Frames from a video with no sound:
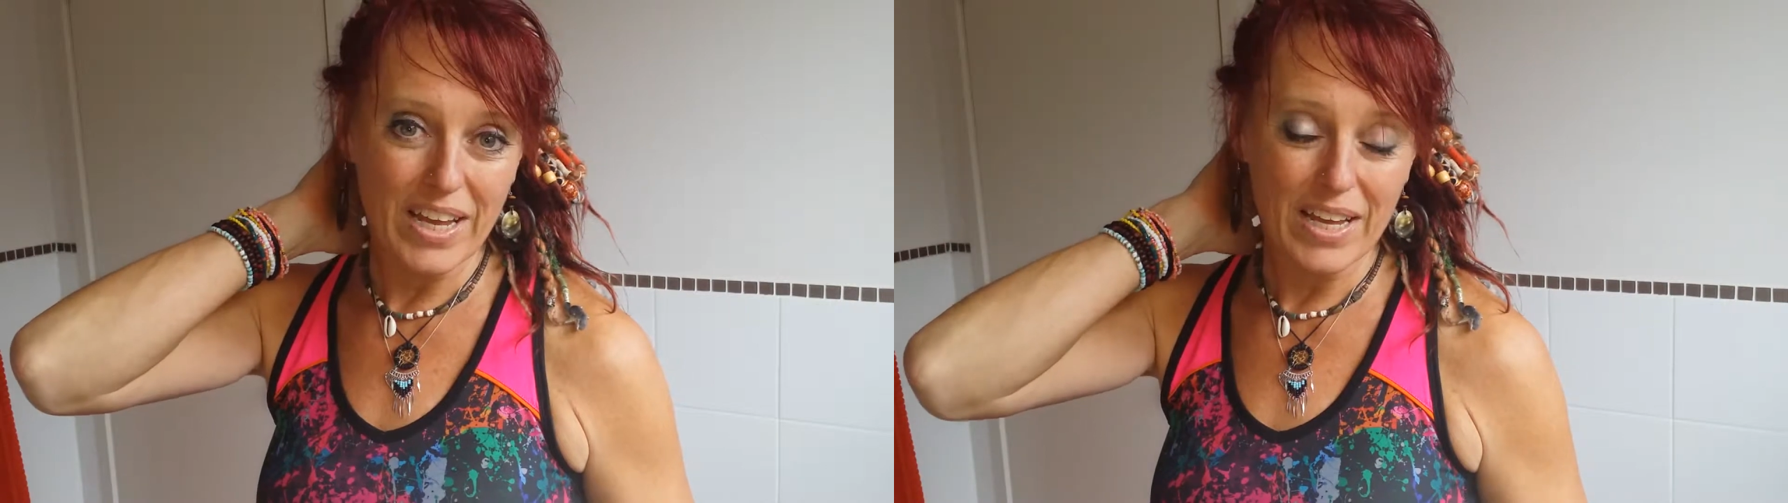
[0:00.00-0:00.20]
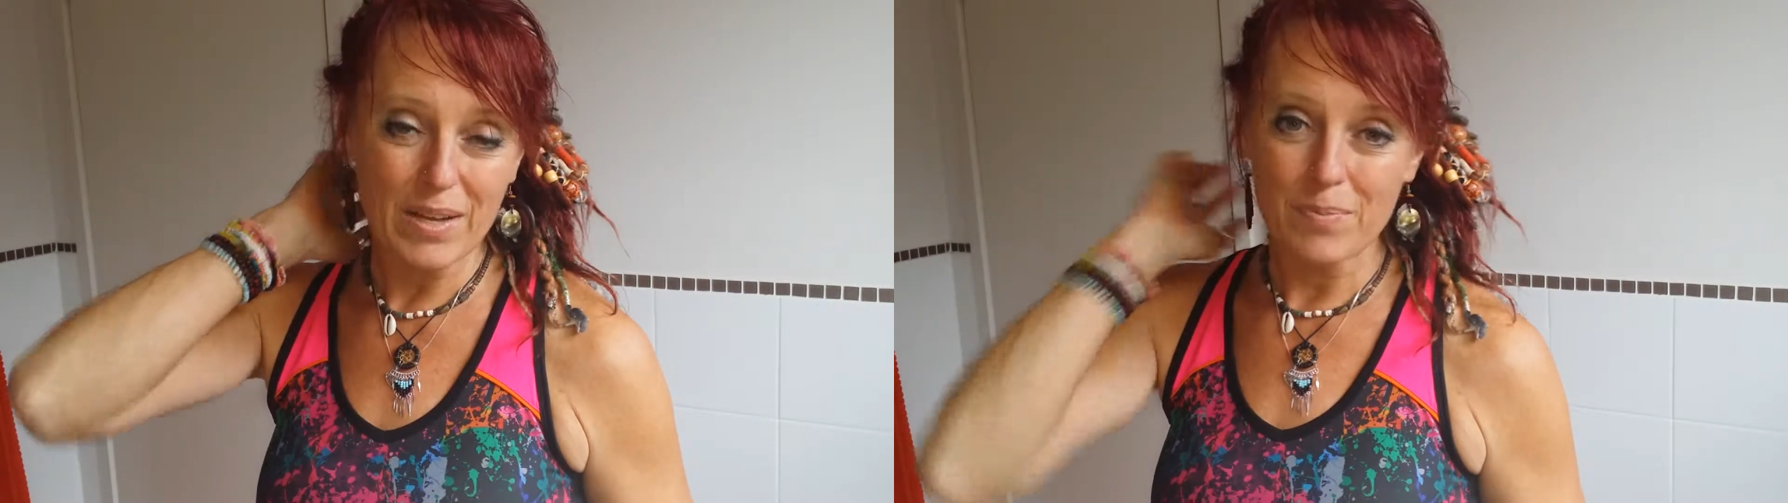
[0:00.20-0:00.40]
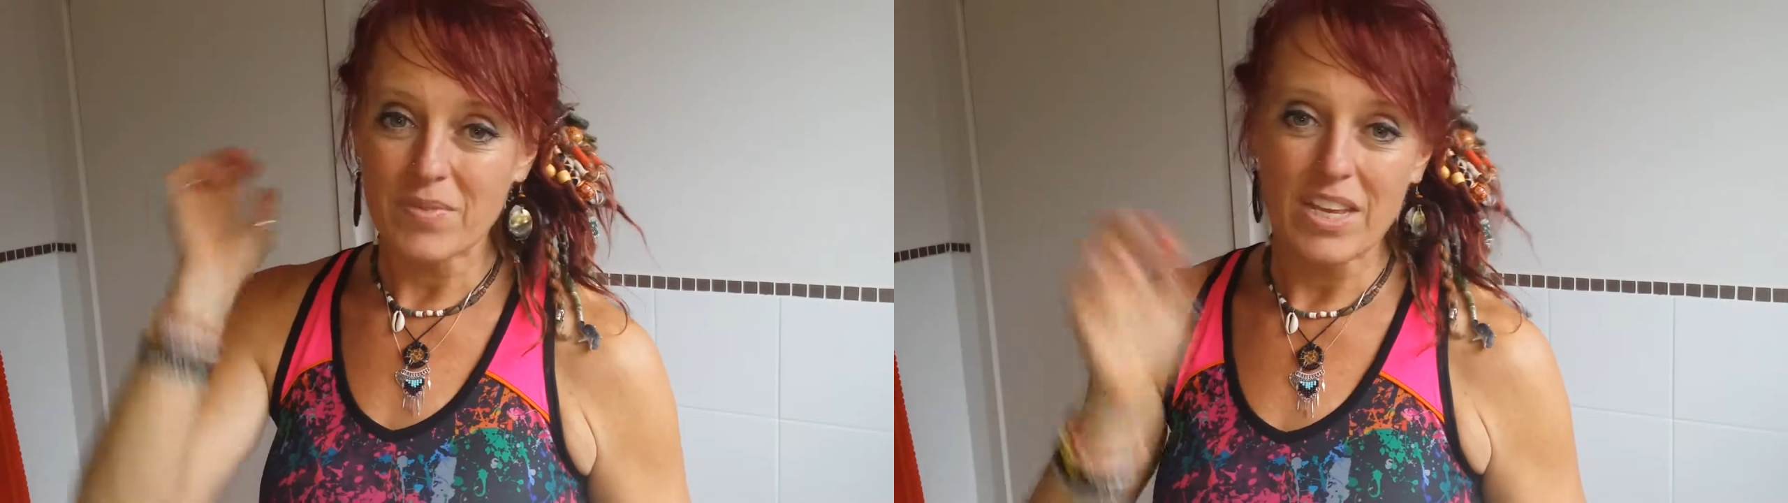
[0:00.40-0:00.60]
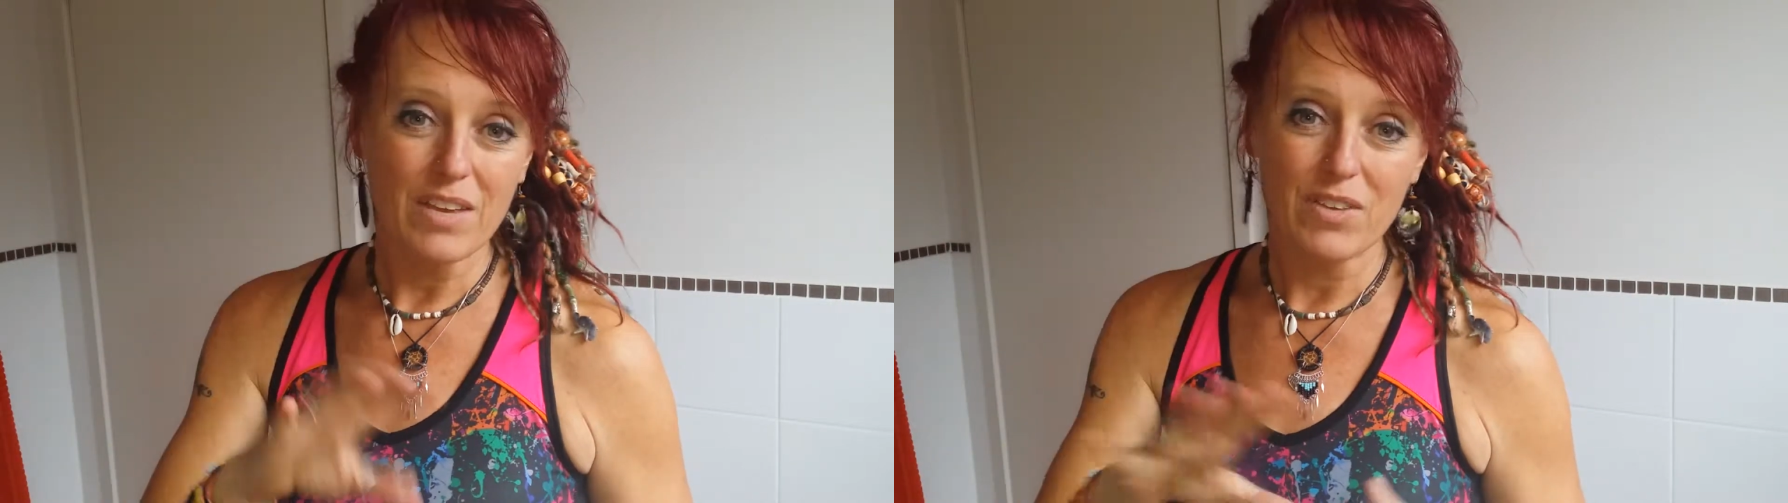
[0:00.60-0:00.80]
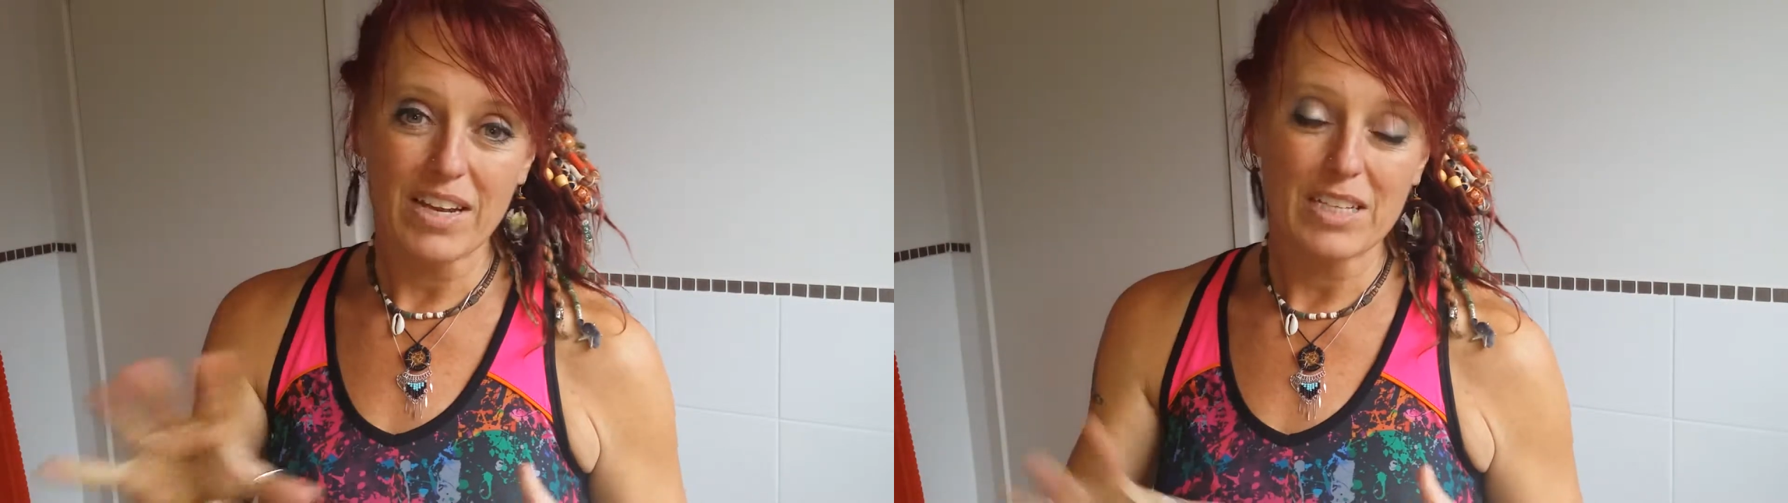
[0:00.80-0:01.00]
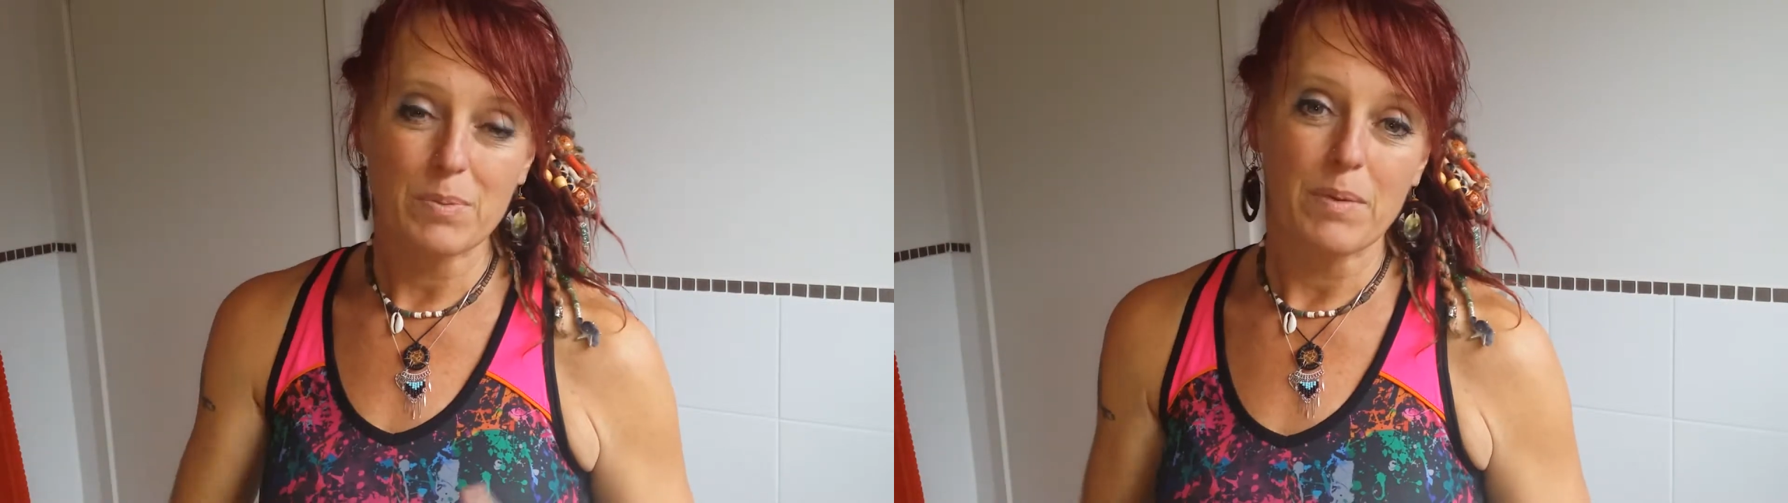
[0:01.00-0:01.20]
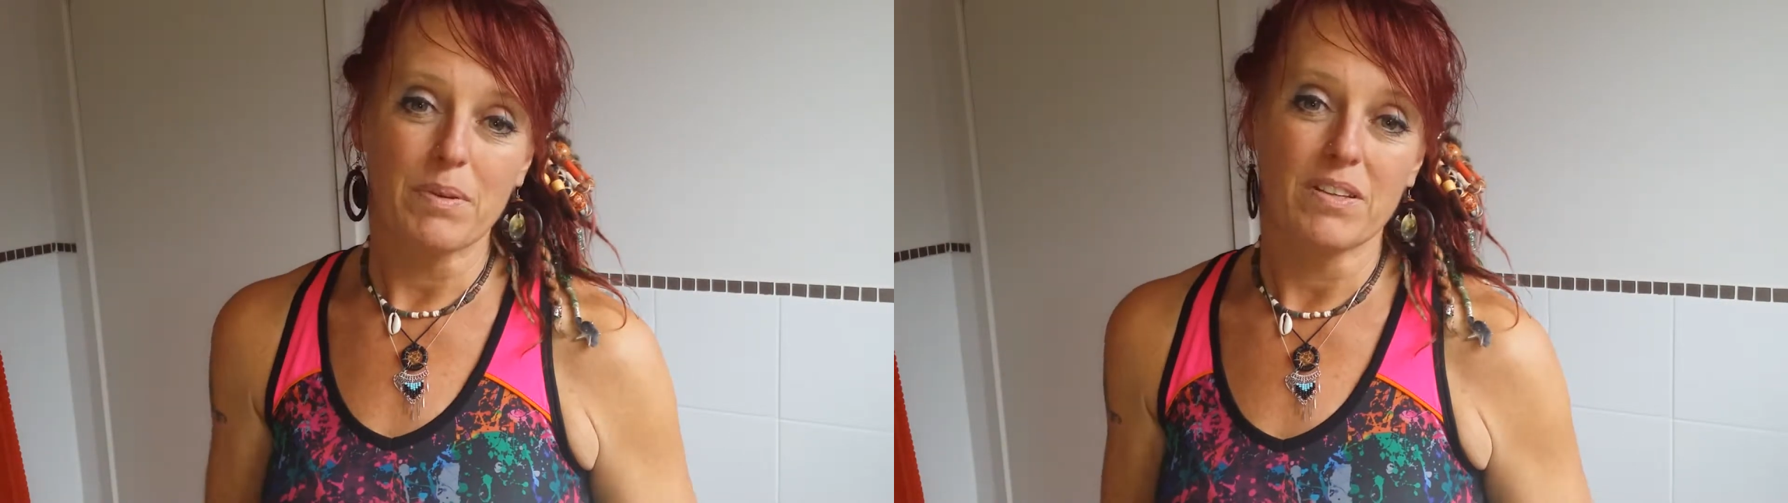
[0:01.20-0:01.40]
um, even ask people in